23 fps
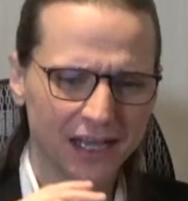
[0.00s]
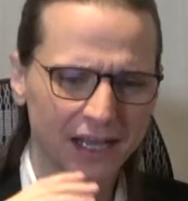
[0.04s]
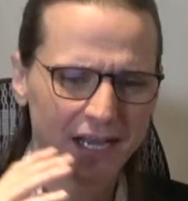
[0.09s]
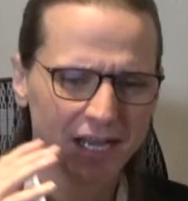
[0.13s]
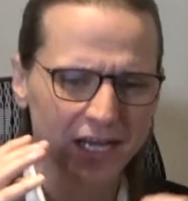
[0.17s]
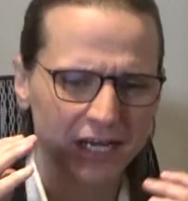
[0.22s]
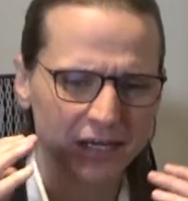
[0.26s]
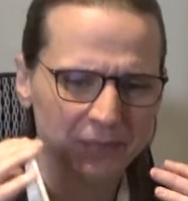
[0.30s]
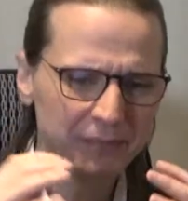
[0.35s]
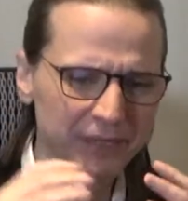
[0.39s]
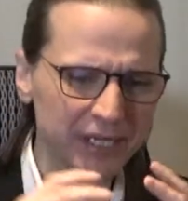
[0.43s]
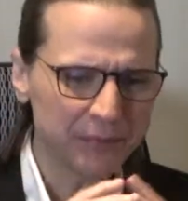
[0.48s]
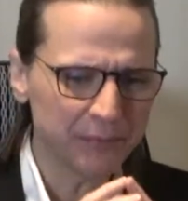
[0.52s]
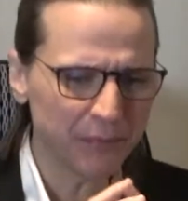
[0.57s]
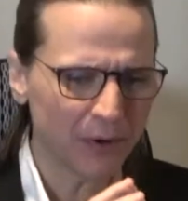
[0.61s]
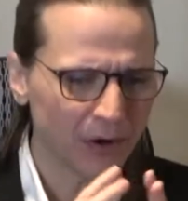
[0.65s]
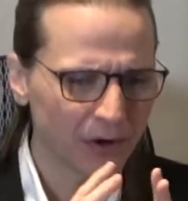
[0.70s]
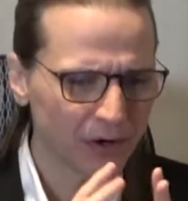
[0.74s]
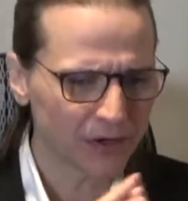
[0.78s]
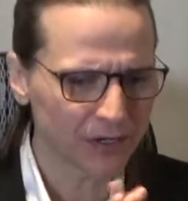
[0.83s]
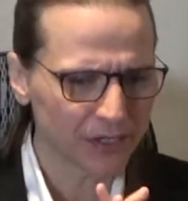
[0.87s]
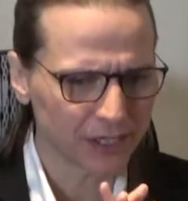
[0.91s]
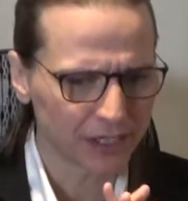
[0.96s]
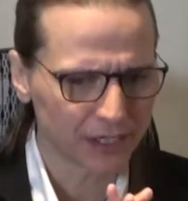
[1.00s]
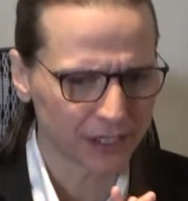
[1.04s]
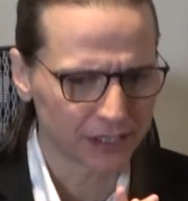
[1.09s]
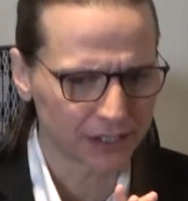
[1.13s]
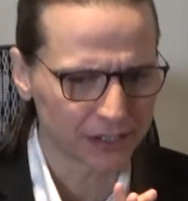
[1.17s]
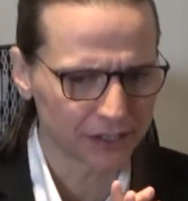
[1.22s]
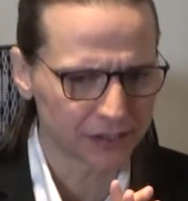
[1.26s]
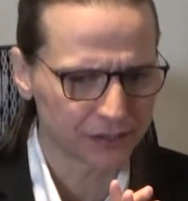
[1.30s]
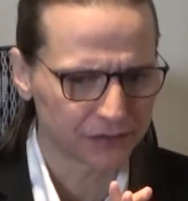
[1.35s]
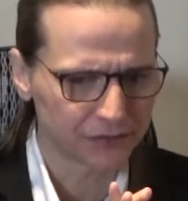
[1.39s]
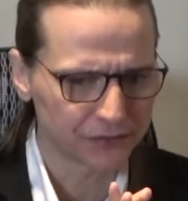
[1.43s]
A big part
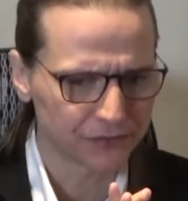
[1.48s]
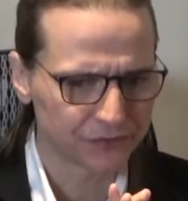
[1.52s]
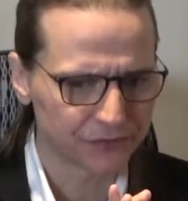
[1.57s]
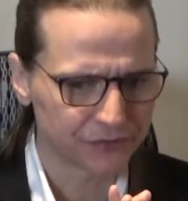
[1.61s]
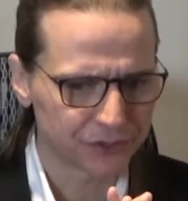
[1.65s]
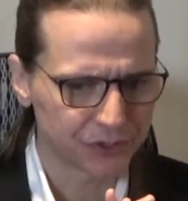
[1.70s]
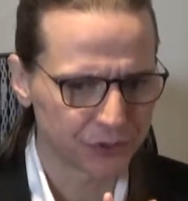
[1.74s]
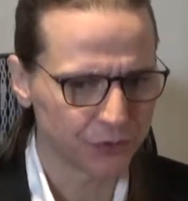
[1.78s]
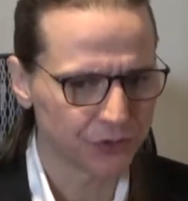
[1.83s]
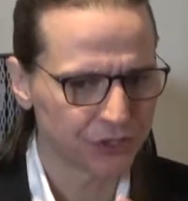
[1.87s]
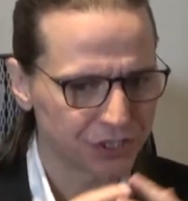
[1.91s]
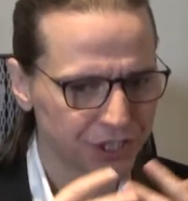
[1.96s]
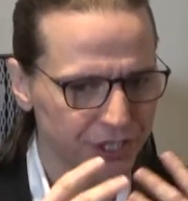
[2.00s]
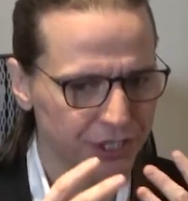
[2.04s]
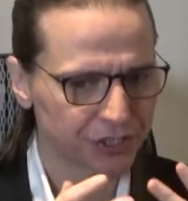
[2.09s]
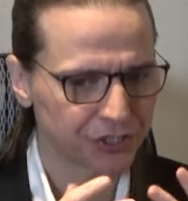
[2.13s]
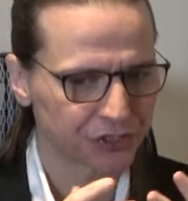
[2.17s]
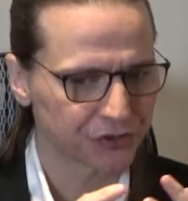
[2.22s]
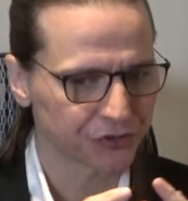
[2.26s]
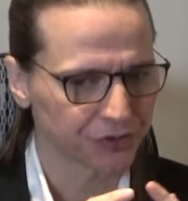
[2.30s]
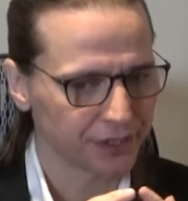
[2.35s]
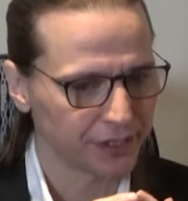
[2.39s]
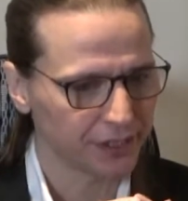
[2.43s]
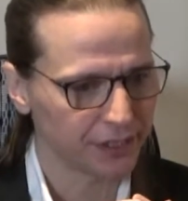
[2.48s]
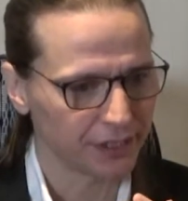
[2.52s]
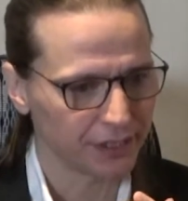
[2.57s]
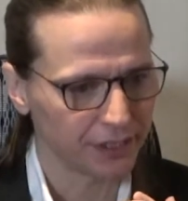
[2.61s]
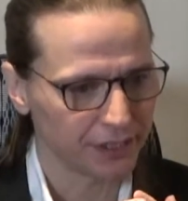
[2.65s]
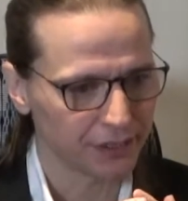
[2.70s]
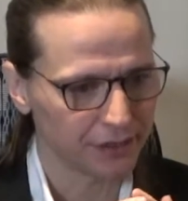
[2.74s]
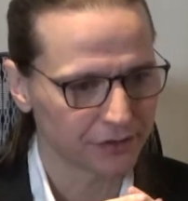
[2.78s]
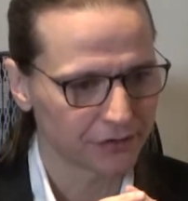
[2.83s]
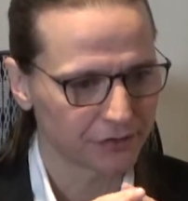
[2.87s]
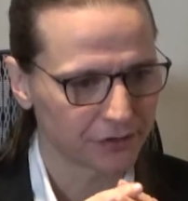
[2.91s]
of Jewish history
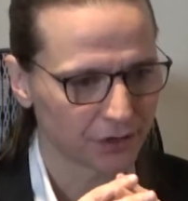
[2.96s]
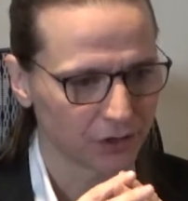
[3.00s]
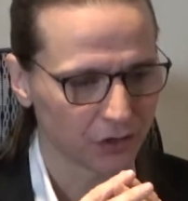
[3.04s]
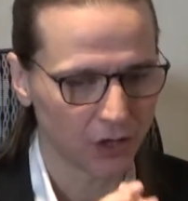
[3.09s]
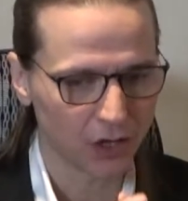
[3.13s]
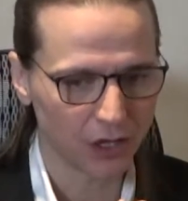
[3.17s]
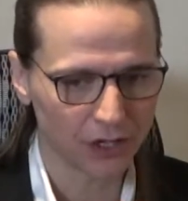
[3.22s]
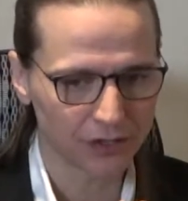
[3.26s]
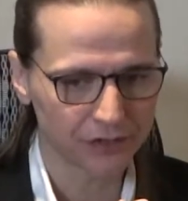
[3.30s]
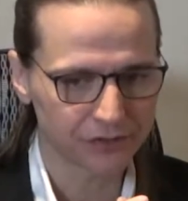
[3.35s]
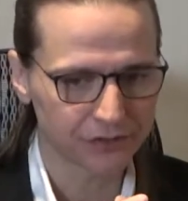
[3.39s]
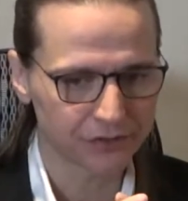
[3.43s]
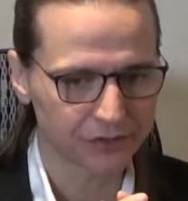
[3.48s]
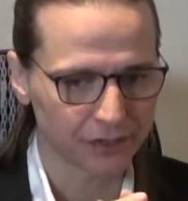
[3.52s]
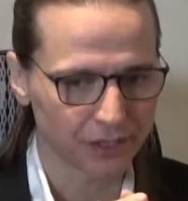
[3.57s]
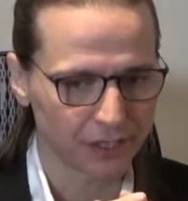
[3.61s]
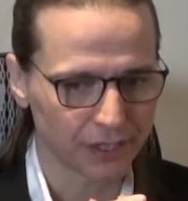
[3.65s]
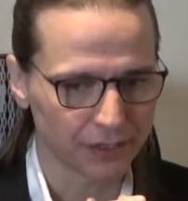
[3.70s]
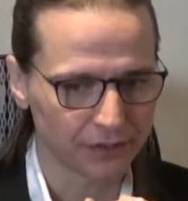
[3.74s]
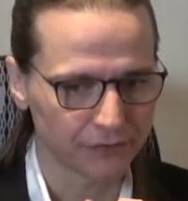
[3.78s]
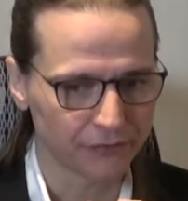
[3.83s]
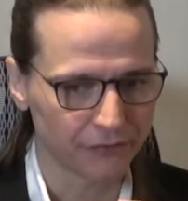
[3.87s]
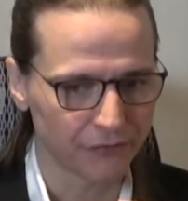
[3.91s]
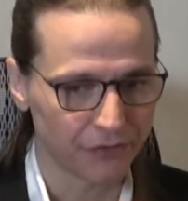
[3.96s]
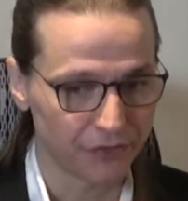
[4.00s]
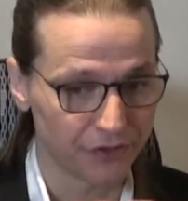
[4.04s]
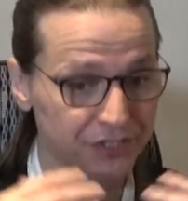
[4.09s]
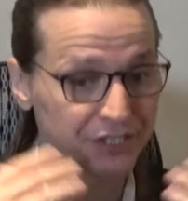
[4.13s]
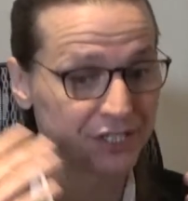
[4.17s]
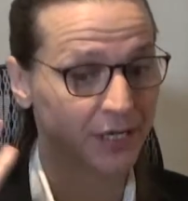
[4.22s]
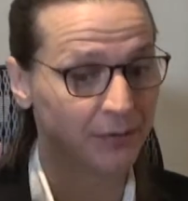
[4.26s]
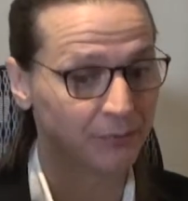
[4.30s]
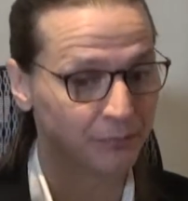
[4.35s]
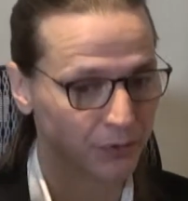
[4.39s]
is the loss of the
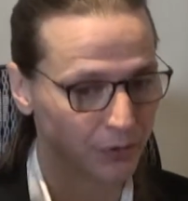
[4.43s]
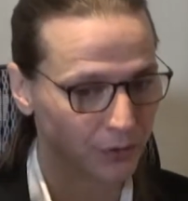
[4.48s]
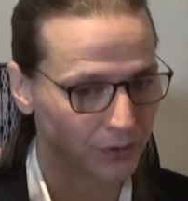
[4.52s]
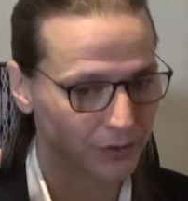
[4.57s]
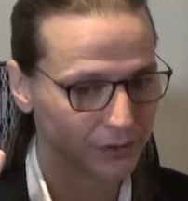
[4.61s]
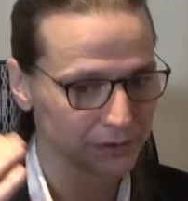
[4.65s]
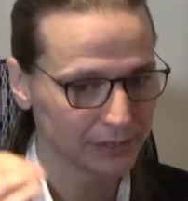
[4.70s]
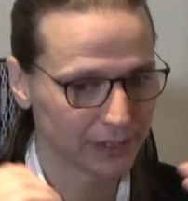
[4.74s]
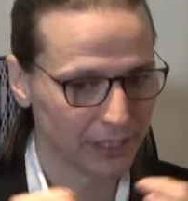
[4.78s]
temple.